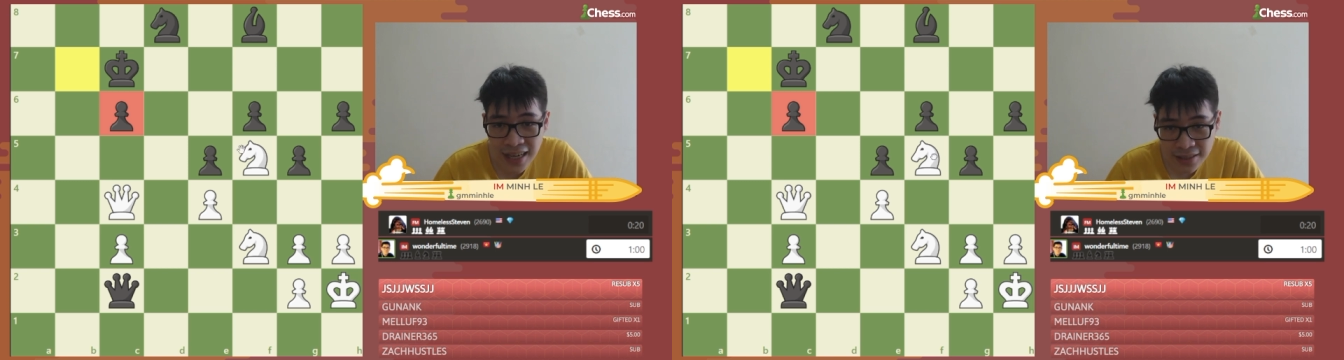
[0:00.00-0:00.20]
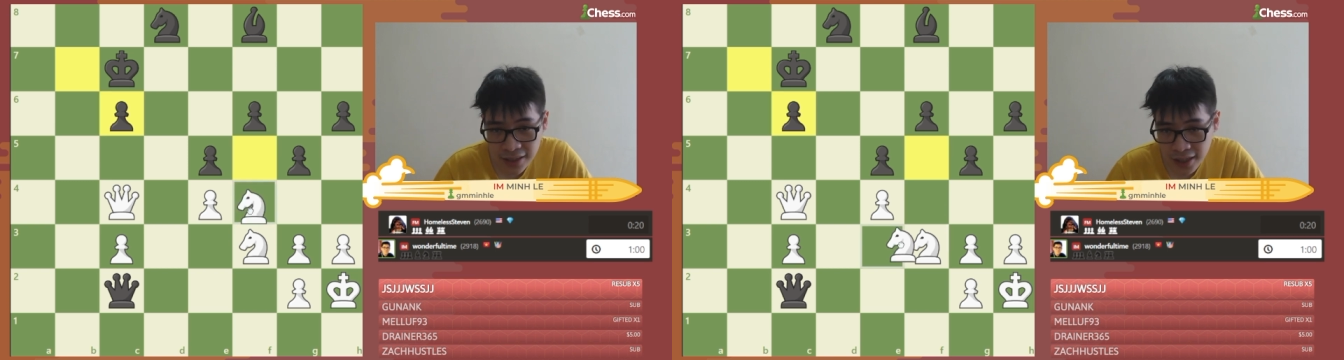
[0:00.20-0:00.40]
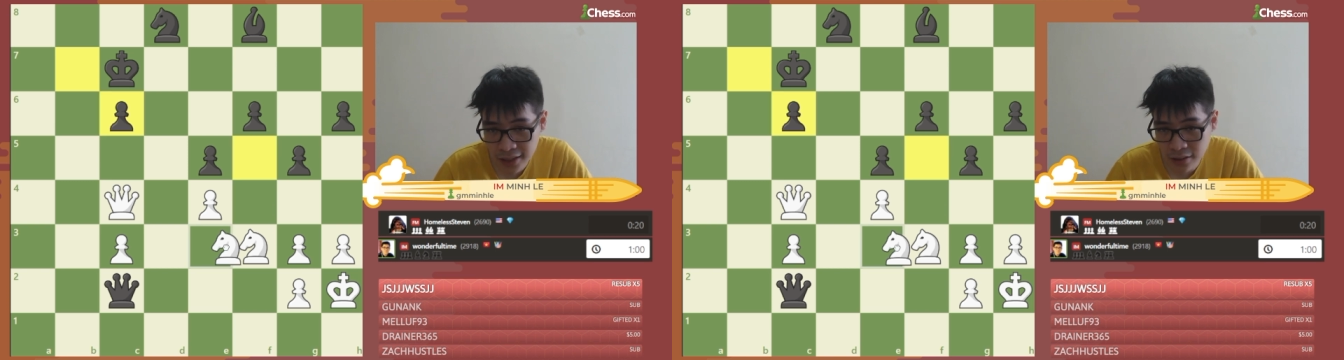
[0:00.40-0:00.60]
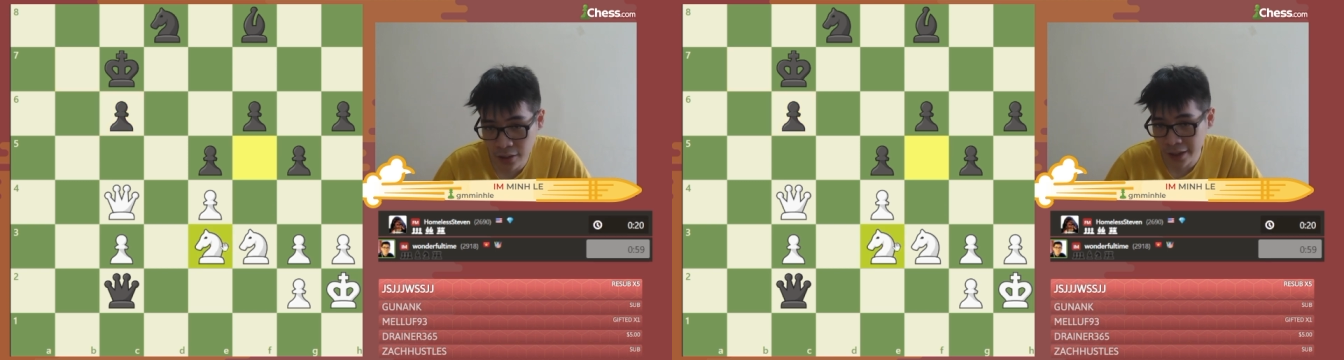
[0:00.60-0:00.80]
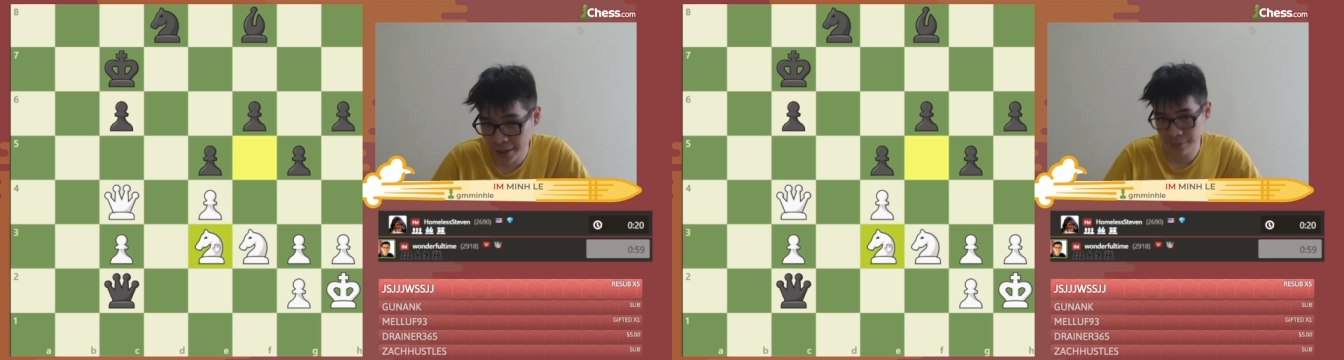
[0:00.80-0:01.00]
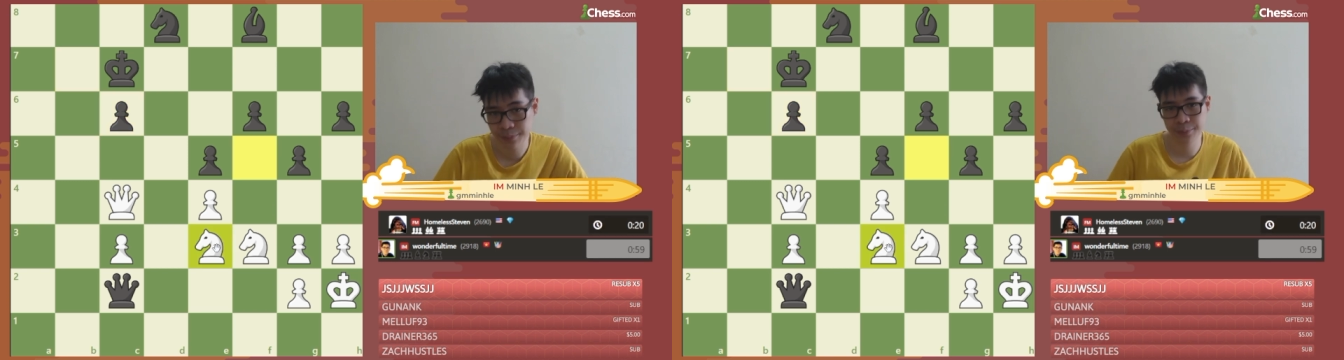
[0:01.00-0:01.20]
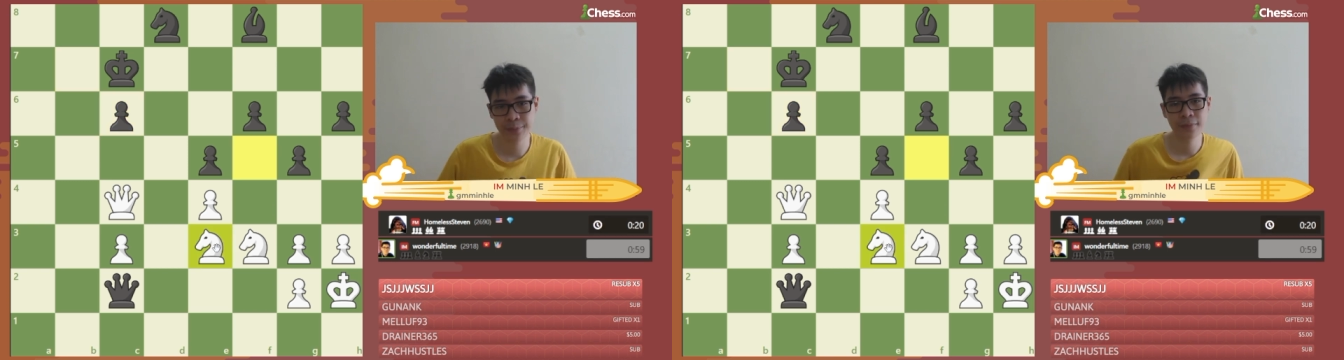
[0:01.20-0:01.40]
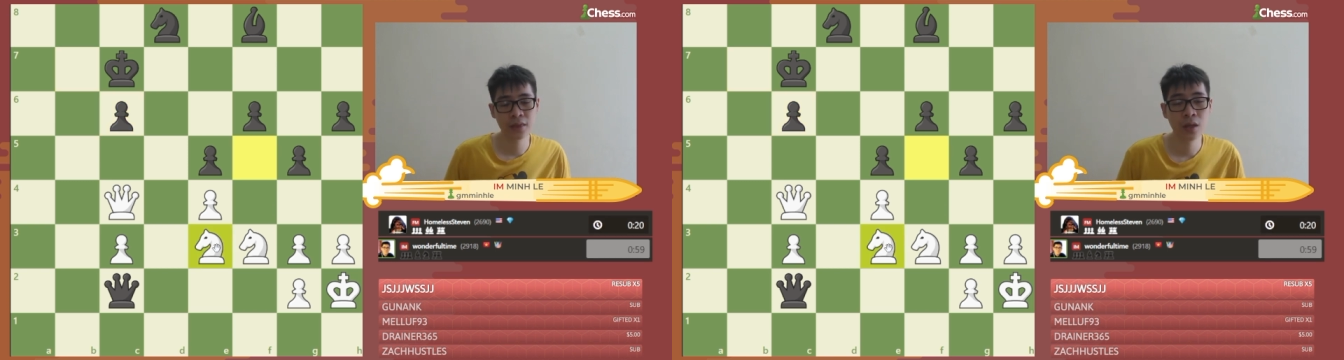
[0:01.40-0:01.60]
e3.
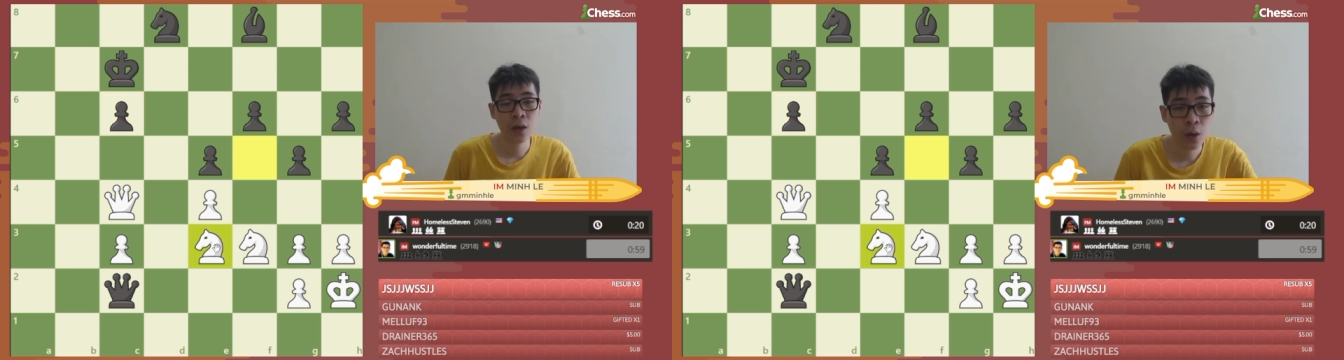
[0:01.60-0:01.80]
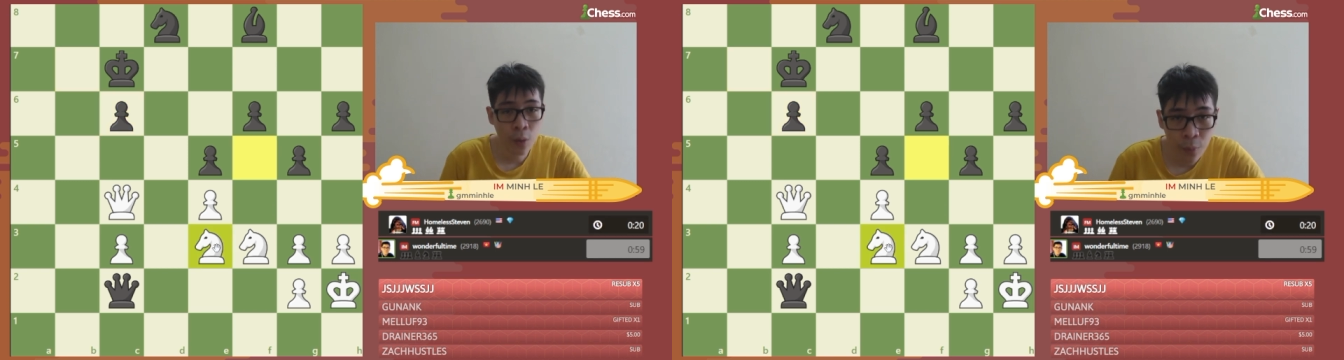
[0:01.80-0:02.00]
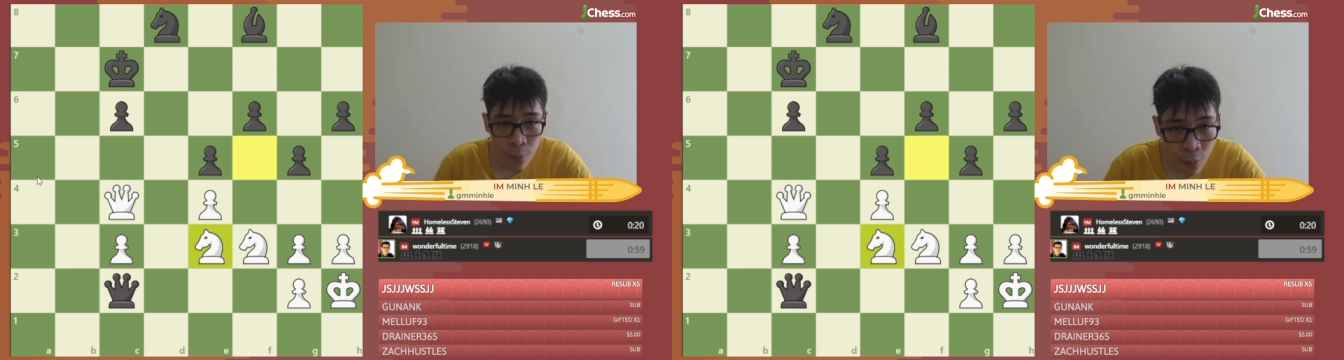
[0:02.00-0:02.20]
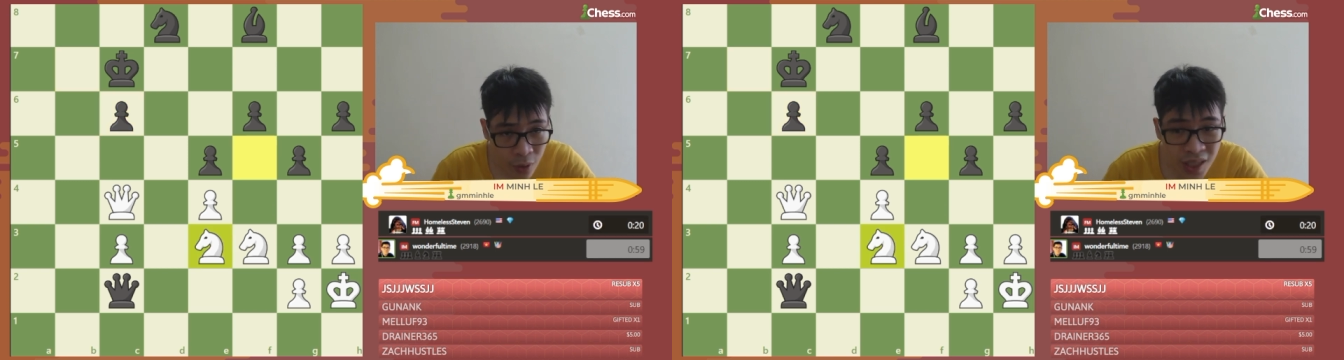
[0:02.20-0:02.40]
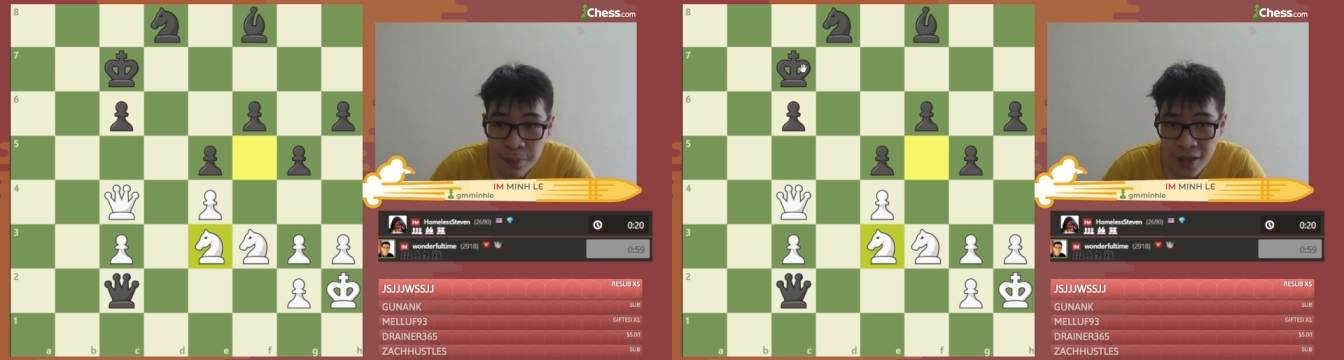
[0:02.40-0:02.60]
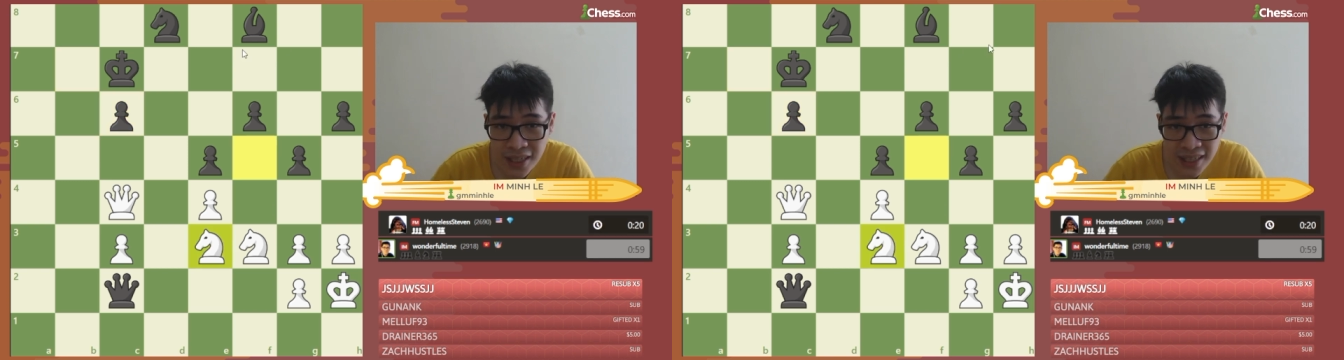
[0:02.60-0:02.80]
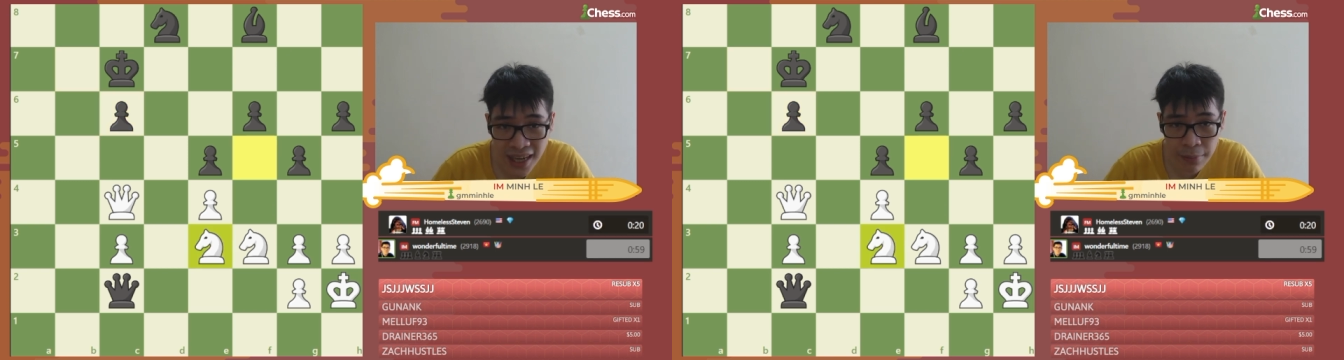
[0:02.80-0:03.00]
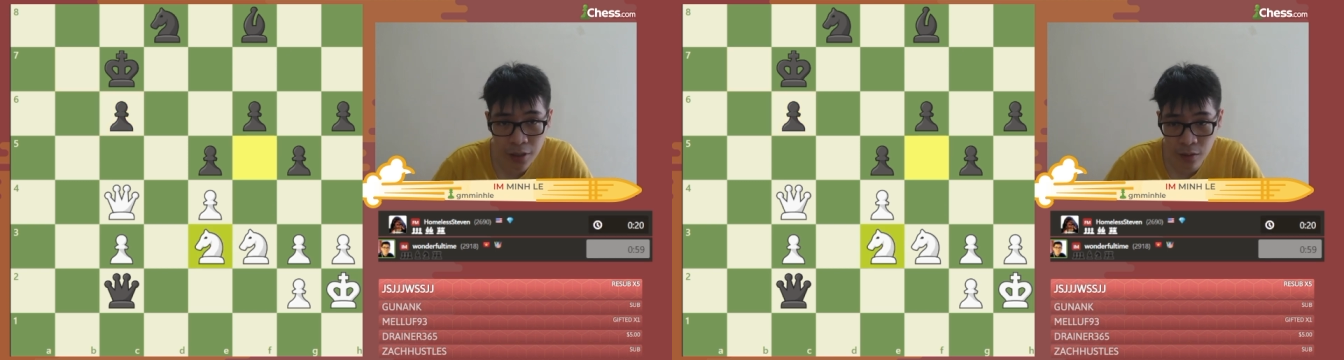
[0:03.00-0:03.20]
Which I play in the
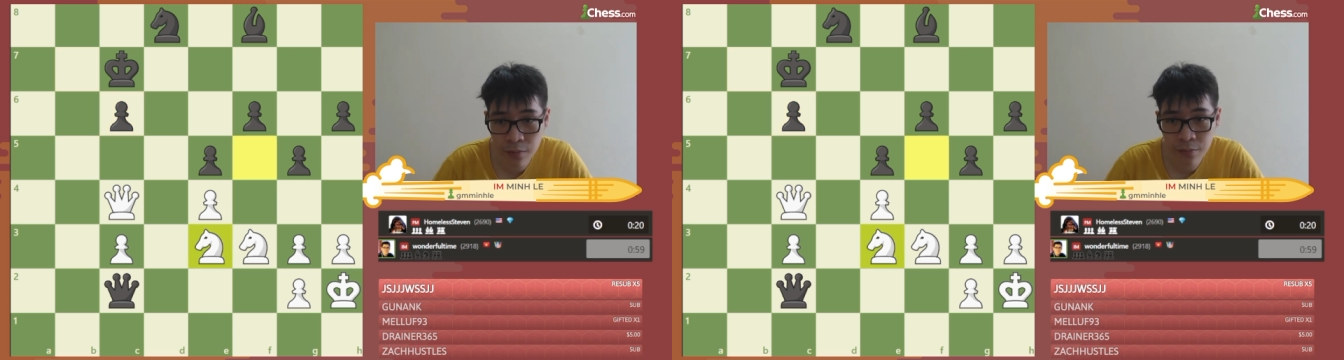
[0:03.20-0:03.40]
game though.